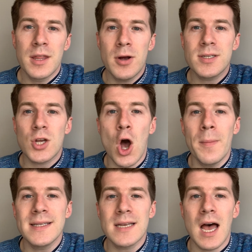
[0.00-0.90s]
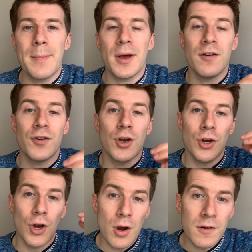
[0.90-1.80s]
The most common type of
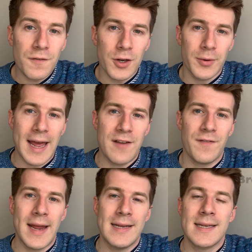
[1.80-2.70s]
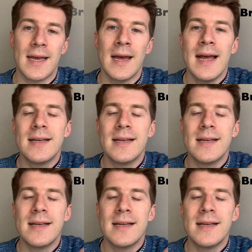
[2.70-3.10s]
non-fluent aphasia